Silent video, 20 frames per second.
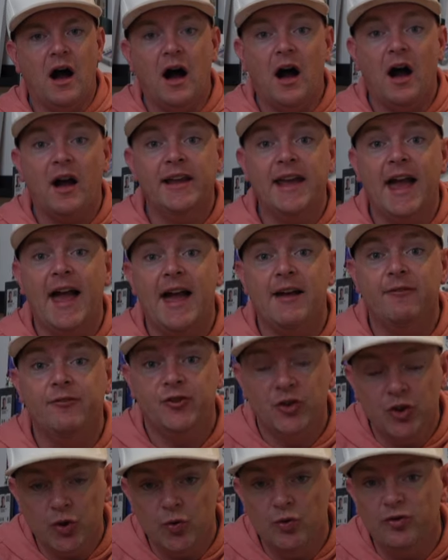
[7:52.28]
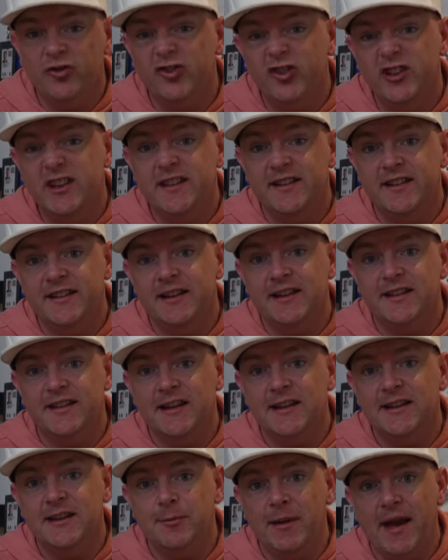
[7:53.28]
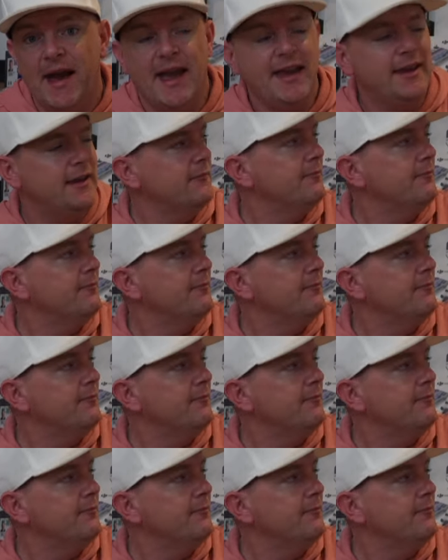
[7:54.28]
I have two cheat sticks in the bag,